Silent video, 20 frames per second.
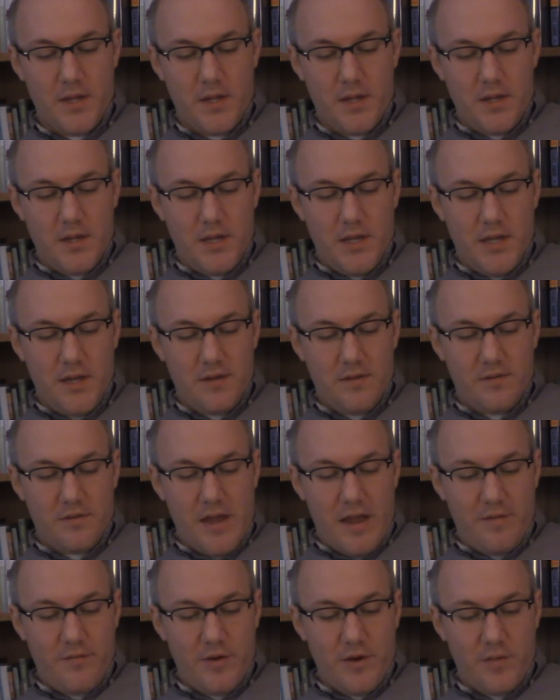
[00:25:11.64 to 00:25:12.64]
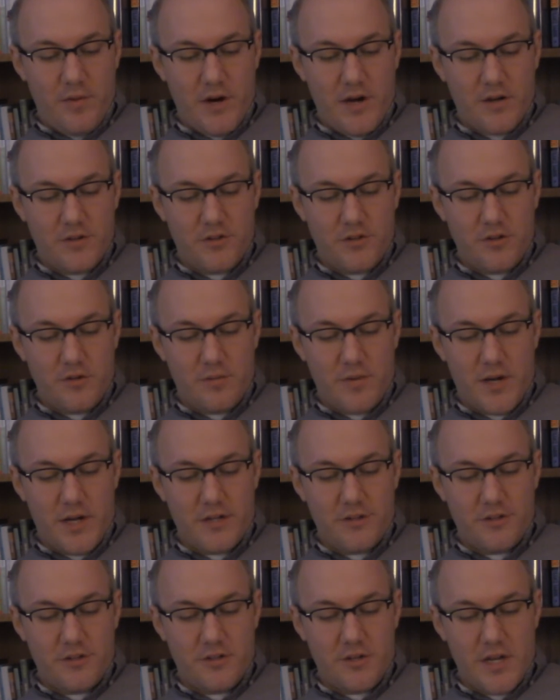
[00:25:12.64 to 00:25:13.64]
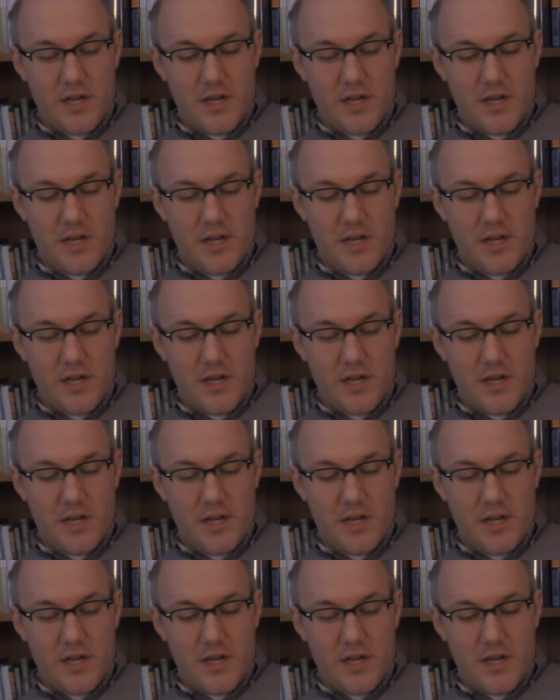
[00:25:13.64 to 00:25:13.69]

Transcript: He is everywhere too much,